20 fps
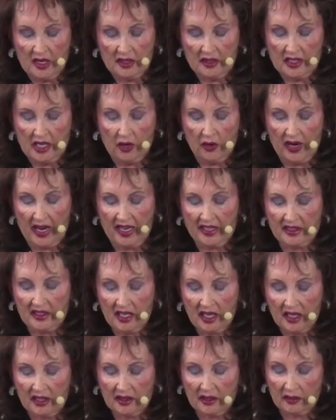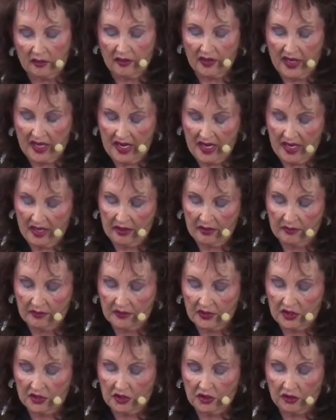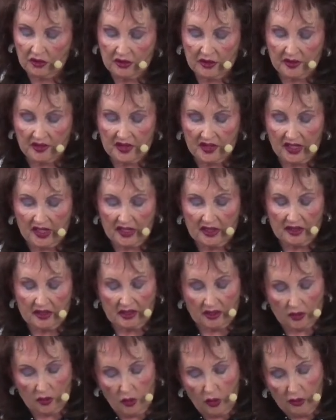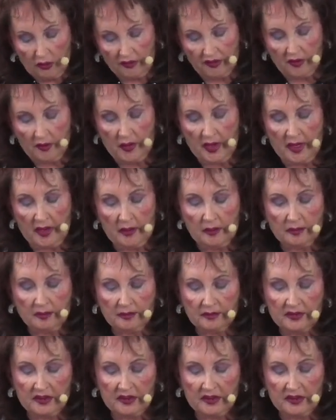Now, Anton LaVey, the Church of Satan, a quote from him,